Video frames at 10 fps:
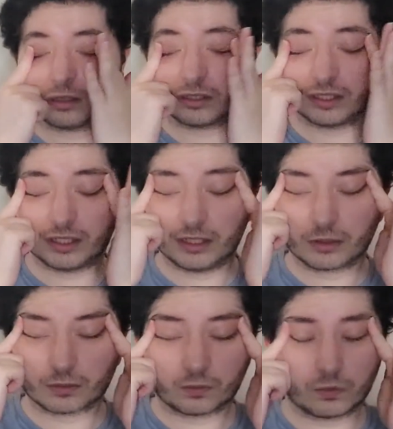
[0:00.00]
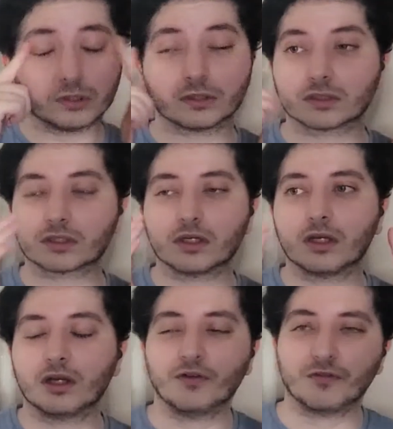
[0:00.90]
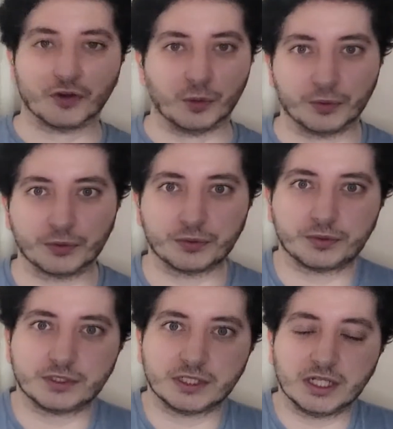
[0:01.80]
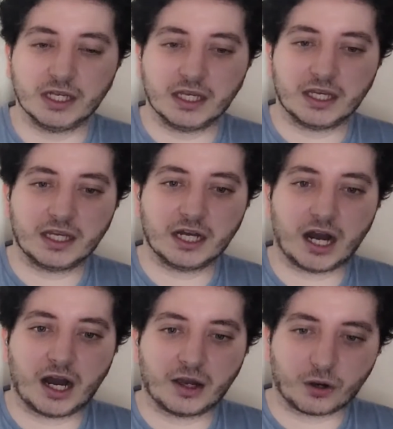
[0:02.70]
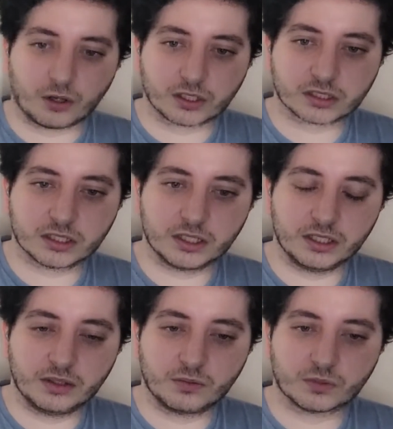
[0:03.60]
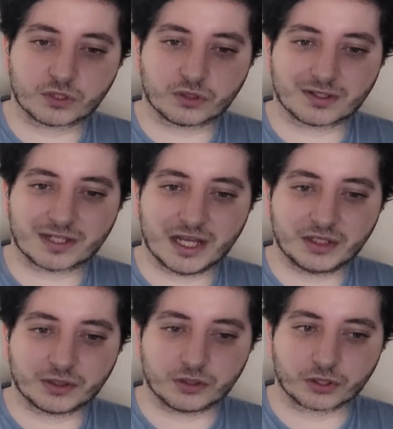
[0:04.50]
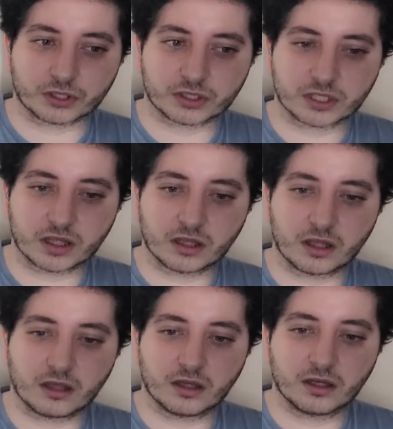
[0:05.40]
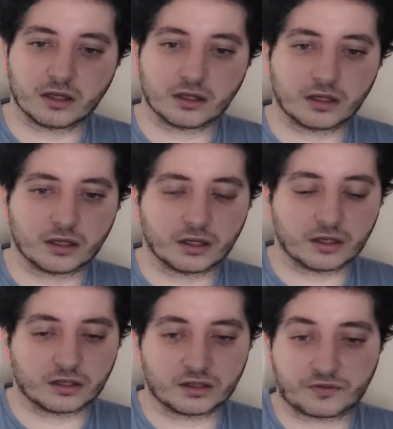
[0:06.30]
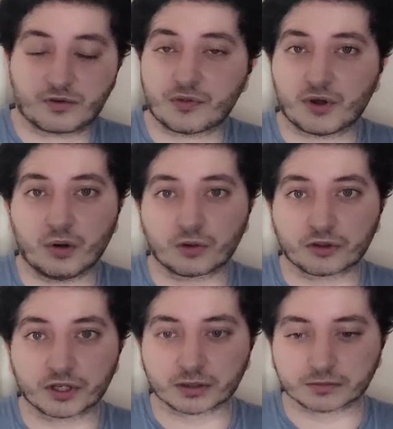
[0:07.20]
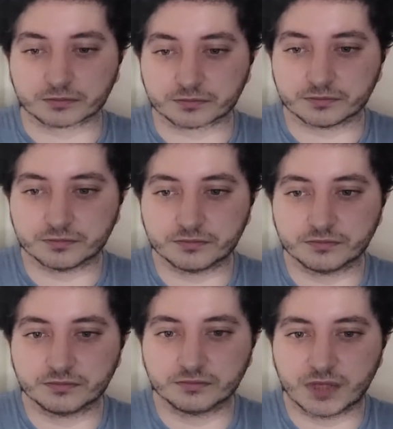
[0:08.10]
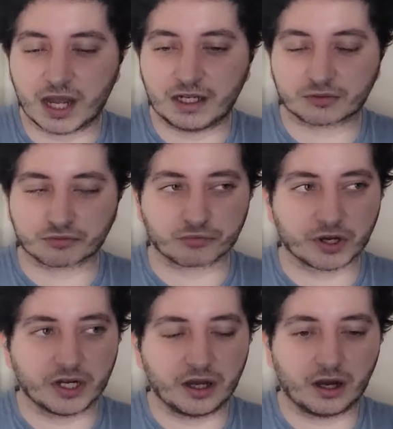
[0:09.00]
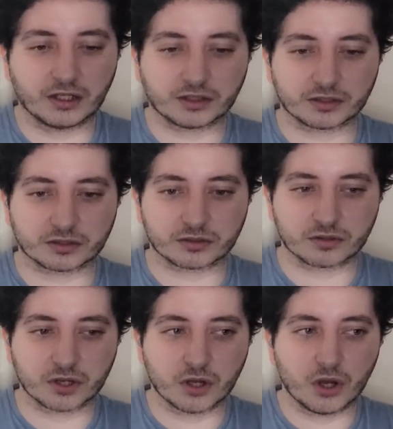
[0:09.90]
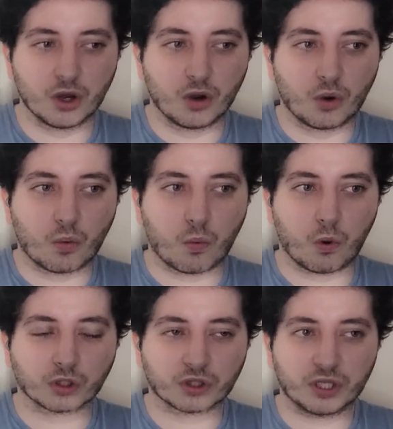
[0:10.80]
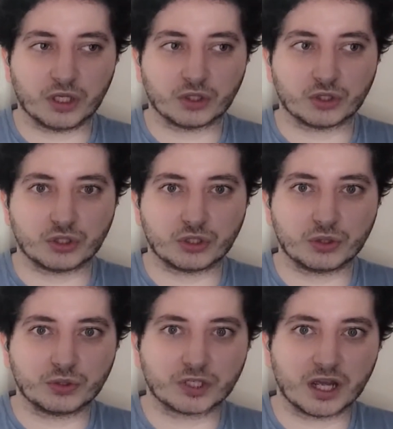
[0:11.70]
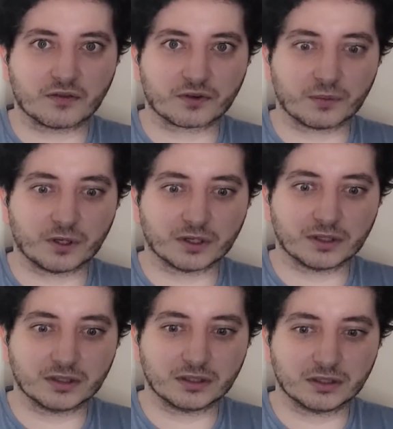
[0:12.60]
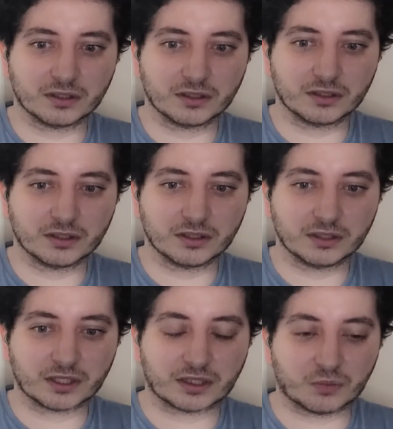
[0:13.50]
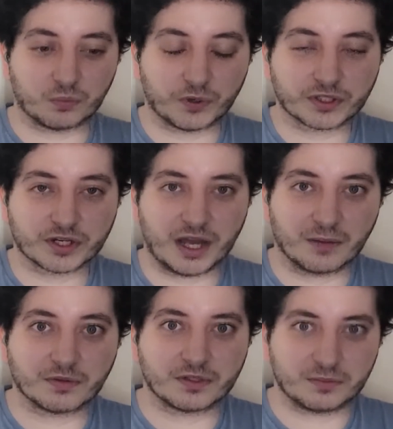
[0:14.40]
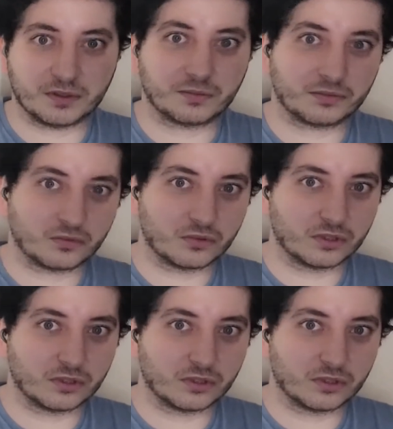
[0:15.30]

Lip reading: It was phenomenal. I honestly was on tender hooks throughout the whole thing. And it's really heightened on what they could do to everyone. What is going to happen to people?